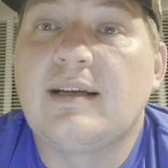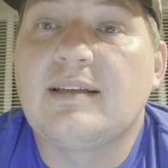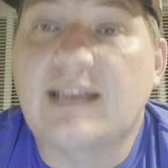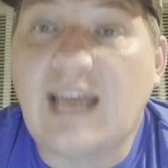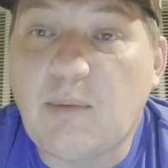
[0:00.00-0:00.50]

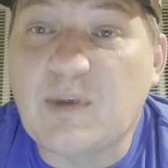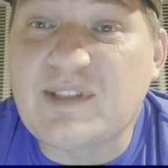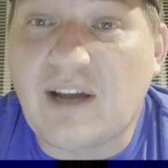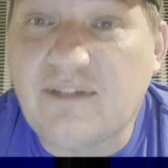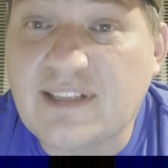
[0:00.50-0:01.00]
The Cowboys'
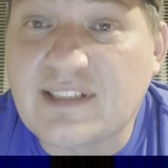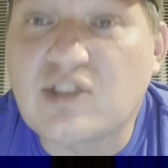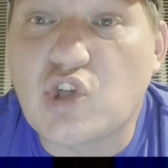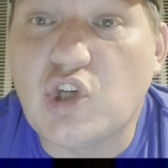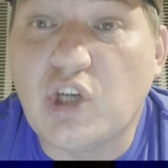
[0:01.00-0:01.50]
offense
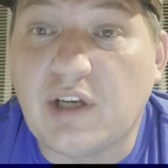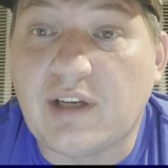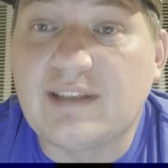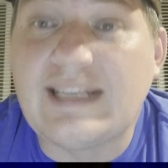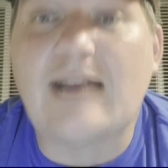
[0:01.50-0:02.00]
is good.
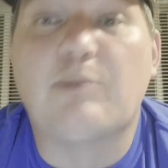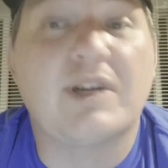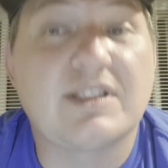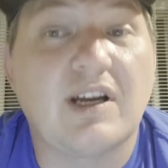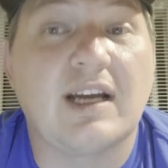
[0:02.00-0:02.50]
Dak
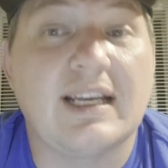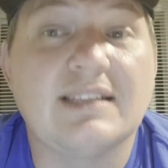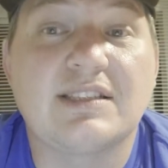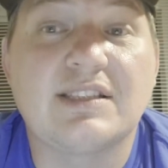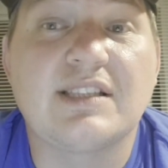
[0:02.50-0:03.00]
Prescott
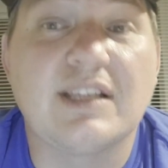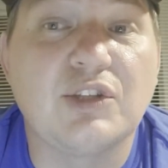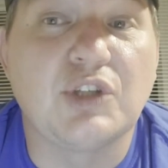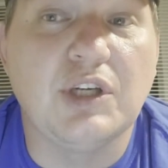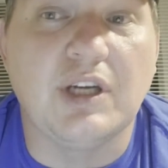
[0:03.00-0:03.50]
is
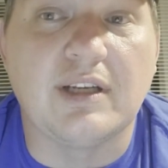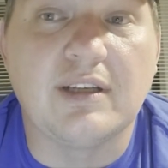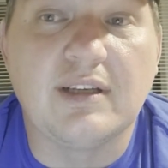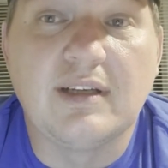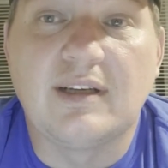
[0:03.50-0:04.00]
still good.
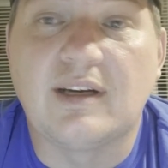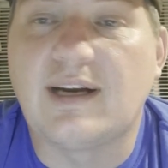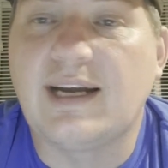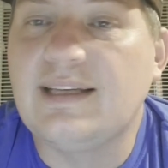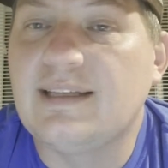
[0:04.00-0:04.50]
All
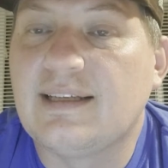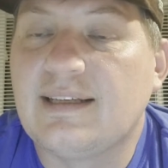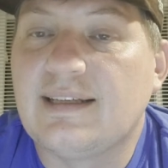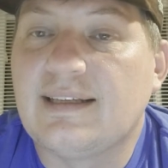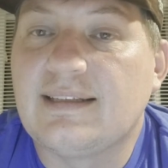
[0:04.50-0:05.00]
right?
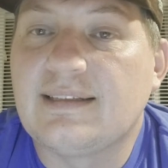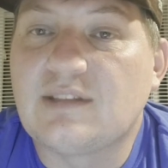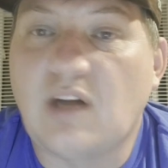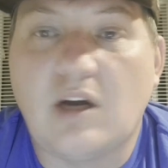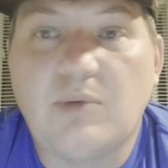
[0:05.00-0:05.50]

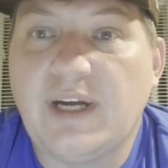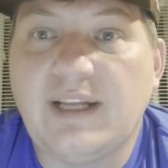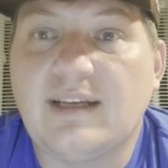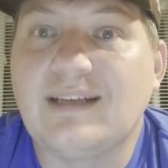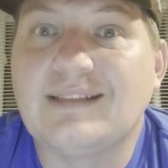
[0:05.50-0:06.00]
Tom
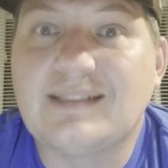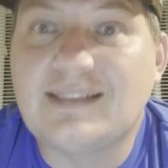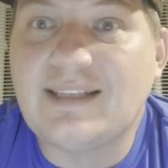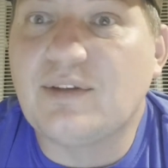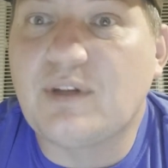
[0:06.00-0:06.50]
Brady is
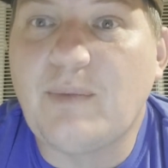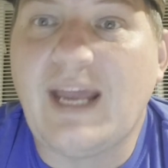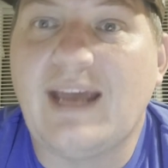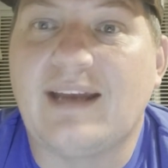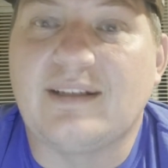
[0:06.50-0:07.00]
still the
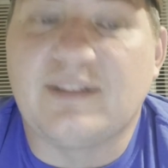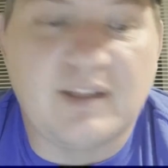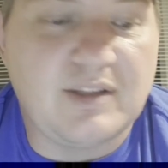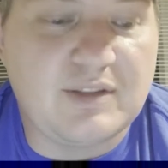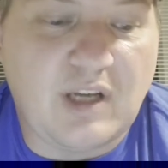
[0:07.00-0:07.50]
man.
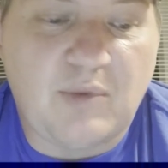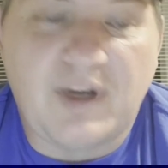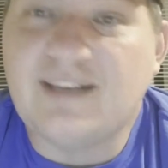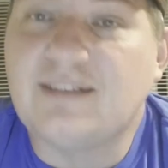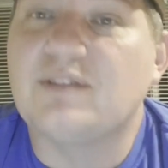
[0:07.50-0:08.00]
Tom
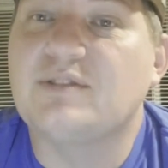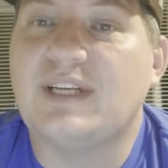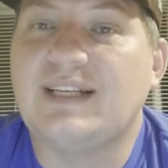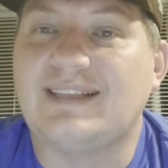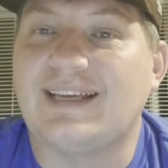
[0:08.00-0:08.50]
Brady didn't lose
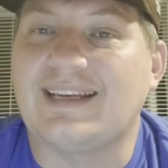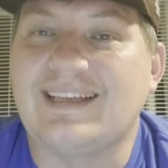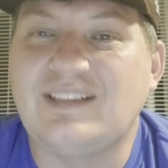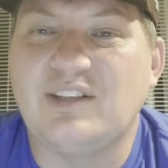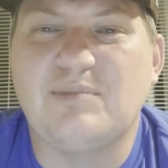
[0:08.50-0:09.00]
anything.
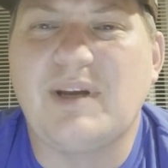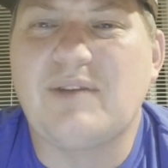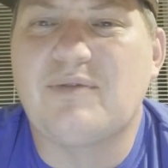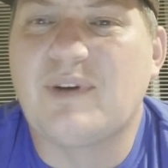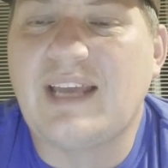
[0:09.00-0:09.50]
He took them
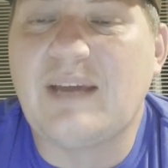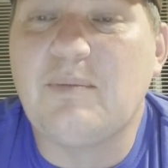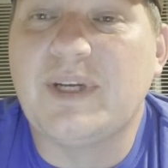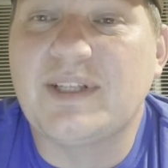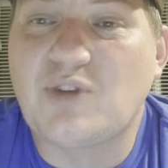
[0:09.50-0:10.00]
down for a
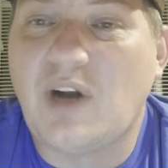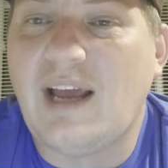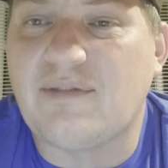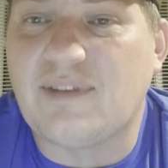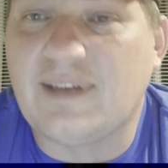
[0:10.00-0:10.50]
game-winning
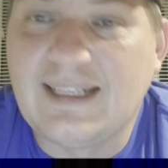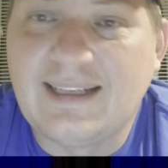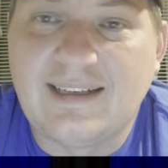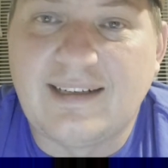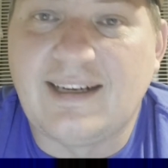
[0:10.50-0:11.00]
drive.
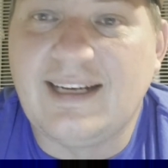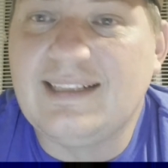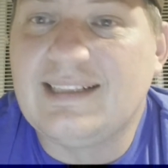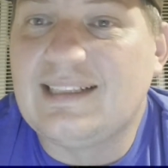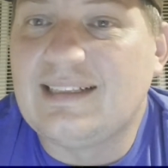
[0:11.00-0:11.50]
Right?
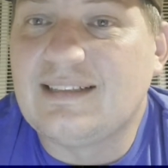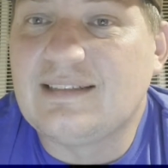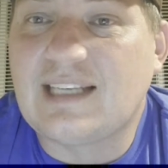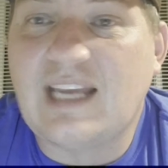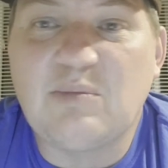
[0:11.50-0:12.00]

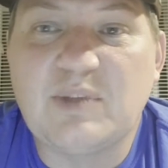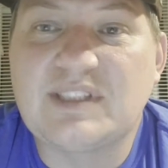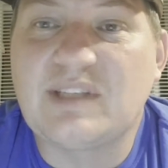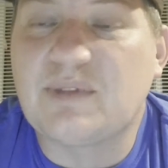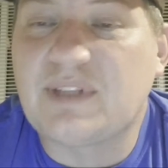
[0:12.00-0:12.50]
The Cowboys
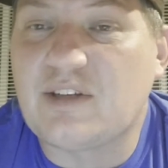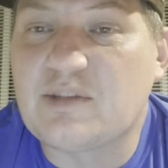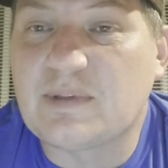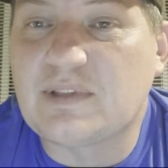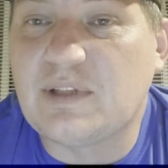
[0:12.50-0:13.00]
did what they were
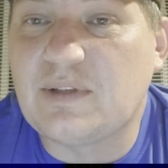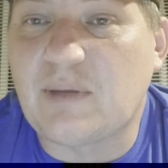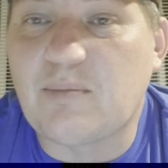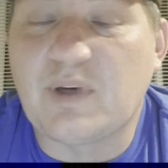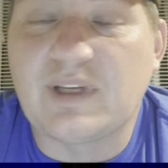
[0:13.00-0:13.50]
supposed to do.
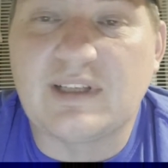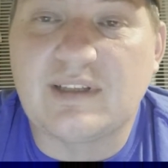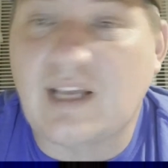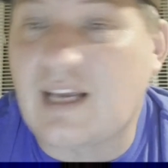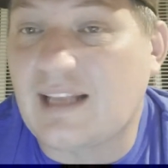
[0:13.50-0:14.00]

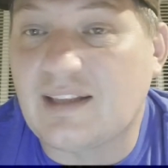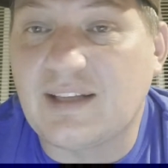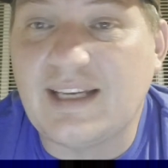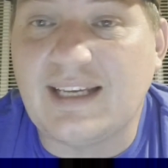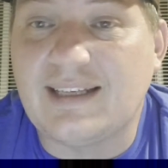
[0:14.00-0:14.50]
They got the
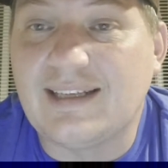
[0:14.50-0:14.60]
lead.